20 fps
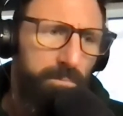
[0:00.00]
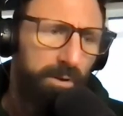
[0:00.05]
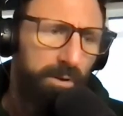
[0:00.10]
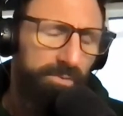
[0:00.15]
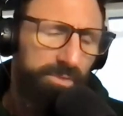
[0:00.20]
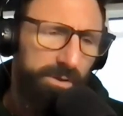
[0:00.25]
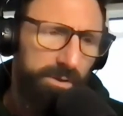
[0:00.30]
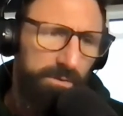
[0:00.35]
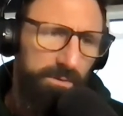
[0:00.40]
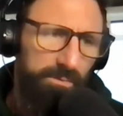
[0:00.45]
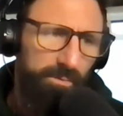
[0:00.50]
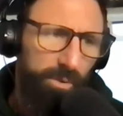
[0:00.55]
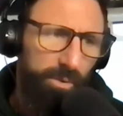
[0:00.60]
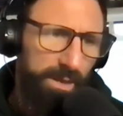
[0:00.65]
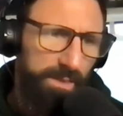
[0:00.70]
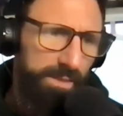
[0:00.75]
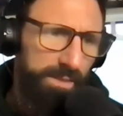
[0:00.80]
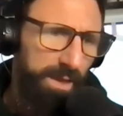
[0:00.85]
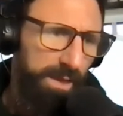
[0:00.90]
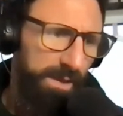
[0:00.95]
The
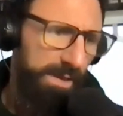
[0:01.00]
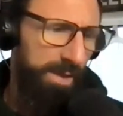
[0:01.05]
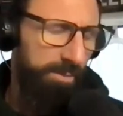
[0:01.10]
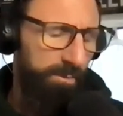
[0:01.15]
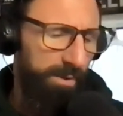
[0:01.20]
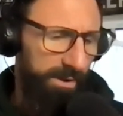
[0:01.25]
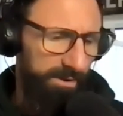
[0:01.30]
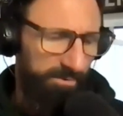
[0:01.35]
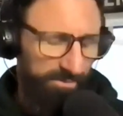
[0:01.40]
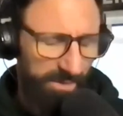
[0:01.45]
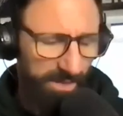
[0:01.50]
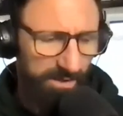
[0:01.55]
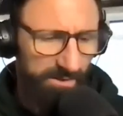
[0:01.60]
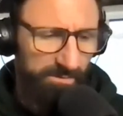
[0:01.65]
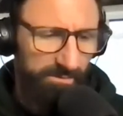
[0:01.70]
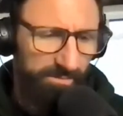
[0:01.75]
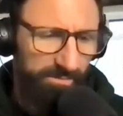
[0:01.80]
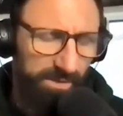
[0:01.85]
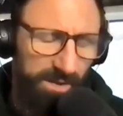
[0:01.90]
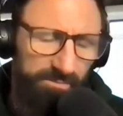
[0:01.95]
way that came out, it was
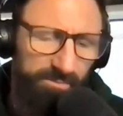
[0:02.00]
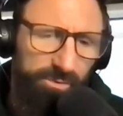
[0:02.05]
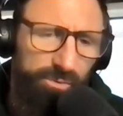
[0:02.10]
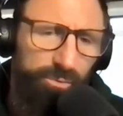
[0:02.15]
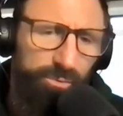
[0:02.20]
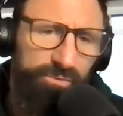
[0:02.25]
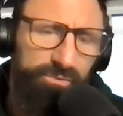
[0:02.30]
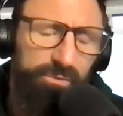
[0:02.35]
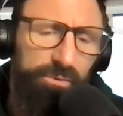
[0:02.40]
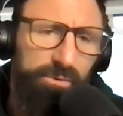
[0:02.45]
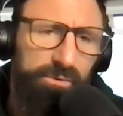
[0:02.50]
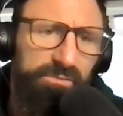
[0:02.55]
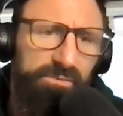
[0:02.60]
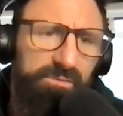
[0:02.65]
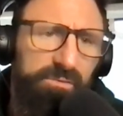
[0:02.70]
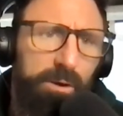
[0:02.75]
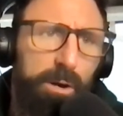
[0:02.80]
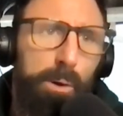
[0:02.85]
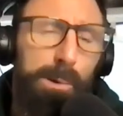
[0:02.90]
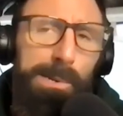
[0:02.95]
kind of a cool story.
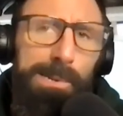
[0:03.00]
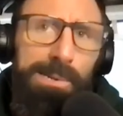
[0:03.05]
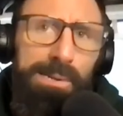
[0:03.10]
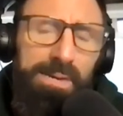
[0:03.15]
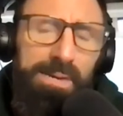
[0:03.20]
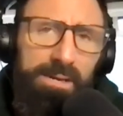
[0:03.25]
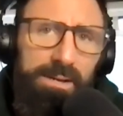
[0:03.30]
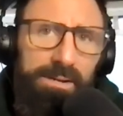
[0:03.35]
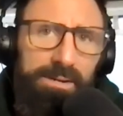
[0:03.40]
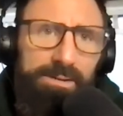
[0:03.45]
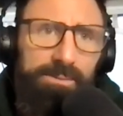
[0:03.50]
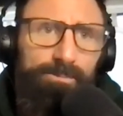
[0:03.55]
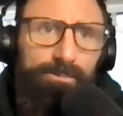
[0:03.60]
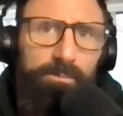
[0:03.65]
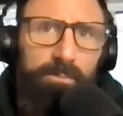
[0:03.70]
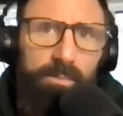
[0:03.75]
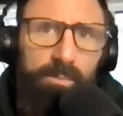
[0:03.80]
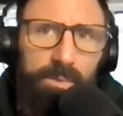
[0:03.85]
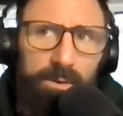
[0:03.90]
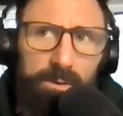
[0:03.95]
So
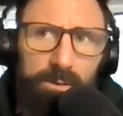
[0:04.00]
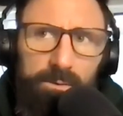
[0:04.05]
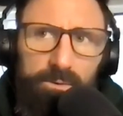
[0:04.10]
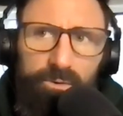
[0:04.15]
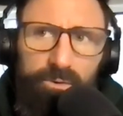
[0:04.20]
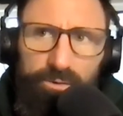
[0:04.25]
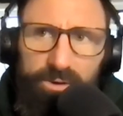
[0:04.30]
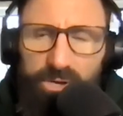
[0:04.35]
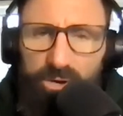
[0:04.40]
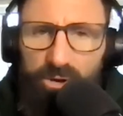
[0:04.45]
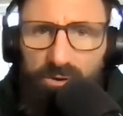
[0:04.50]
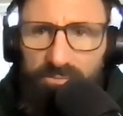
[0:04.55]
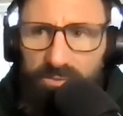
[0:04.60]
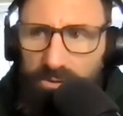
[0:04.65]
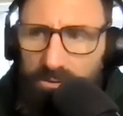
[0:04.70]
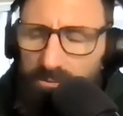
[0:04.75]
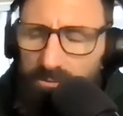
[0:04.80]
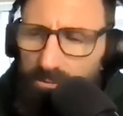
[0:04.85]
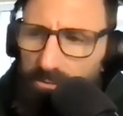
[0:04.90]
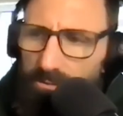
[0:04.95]
during
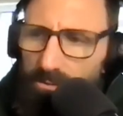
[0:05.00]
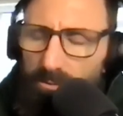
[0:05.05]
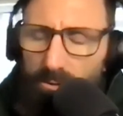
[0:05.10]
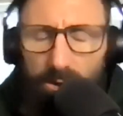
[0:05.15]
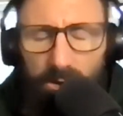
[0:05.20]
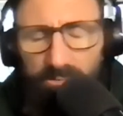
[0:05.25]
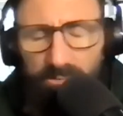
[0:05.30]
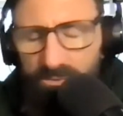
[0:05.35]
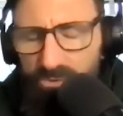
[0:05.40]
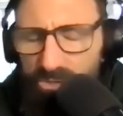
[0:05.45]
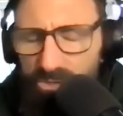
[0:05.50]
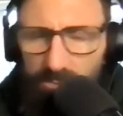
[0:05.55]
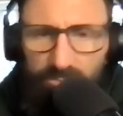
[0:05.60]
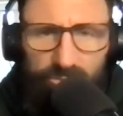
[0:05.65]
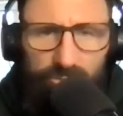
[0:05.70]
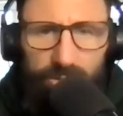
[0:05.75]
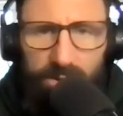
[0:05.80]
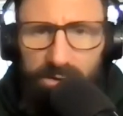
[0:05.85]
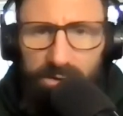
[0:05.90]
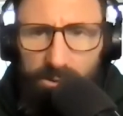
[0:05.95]
COVID, all the gyms
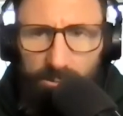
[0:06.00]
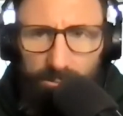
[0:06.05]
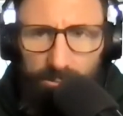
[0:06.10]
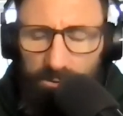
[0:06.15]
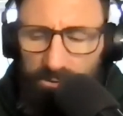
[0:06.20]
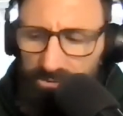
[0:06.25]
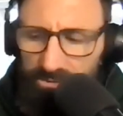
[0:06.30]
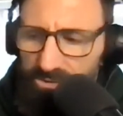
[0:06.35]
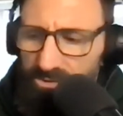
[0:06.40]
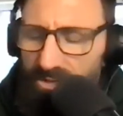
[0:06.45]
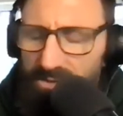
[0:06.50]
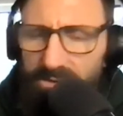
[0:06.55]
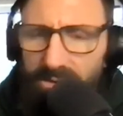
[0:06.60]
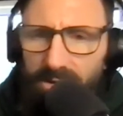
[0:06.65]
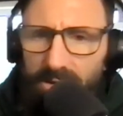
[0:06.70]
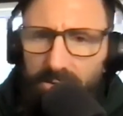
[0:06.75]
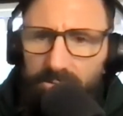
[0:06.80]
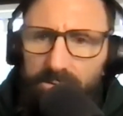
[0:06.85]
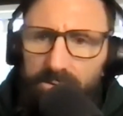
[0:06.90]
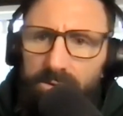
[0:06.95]
around here were all shut
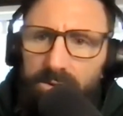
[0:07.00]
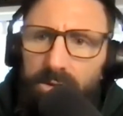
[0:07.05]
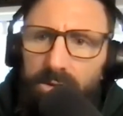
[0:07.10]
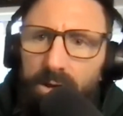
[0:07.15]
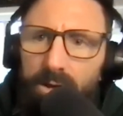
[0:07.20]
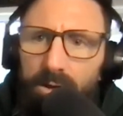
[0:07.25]
down.